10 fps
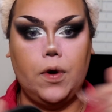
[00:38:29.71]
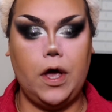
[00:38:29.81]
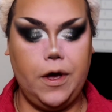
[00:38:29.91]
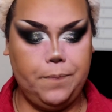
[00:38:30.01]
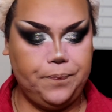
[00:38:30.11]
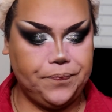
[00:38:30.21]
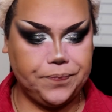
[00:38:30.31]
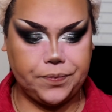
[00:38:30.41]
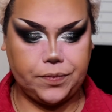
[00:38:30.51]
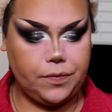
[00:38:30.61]
okay.
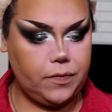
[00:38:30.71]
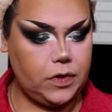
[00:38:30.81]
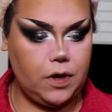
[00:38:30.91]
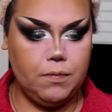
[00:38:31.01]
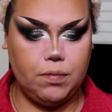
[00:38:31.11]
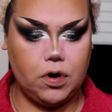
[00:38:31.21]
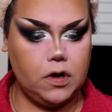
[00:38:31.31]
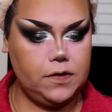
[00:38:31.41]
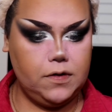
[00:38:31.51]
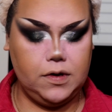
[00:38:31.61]

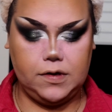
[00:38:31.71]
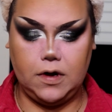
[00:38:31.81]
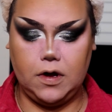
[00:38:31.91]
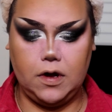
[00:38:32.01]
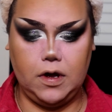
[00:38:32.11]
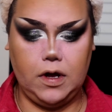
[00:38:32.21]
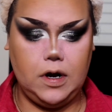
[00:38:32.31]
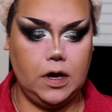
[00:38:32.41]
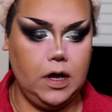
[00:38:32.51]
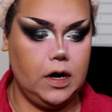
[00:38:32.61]
Bronzer's
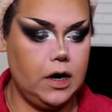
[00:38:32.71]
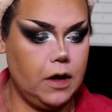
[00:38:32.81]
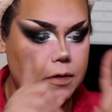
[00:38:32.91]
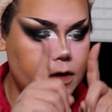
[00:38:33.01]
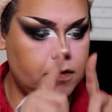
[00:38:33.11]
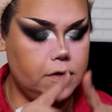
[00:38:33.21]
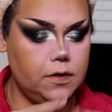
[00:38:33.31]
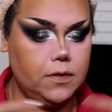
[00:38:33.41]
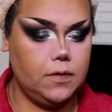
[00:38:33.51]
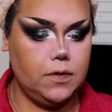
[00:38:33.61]
on. Now let's
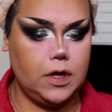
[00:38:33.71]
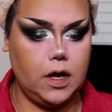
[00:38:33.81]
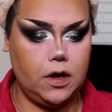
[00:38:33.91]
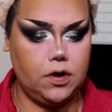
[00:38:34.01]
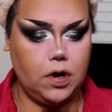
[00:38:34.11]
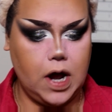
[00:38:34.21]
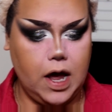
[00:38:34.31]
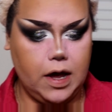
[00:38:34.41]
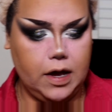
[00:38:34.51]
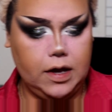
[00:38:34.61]
do the under
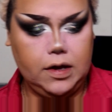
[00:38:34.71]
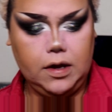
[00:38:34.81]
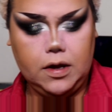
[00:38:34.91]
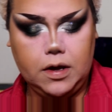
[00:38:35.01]
eye